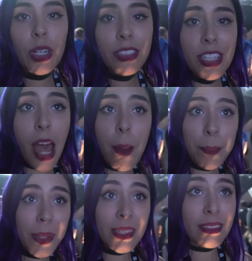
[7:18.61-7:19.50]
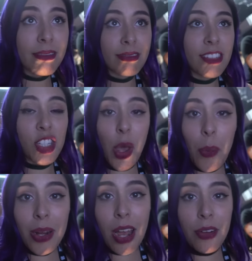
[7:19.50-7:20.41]
World Cup is going
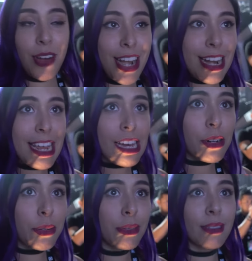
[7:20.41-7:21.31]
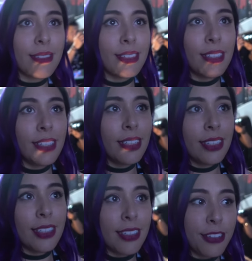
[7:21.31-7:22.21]
on right now. Almost
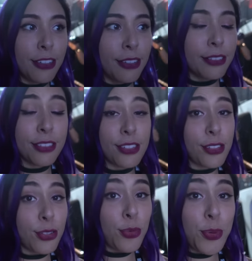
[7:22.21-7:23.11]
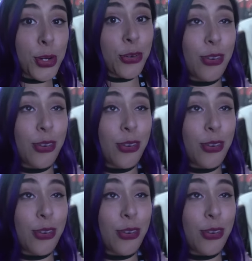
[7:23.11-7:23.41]
unparalleled this hero. Super cool. He's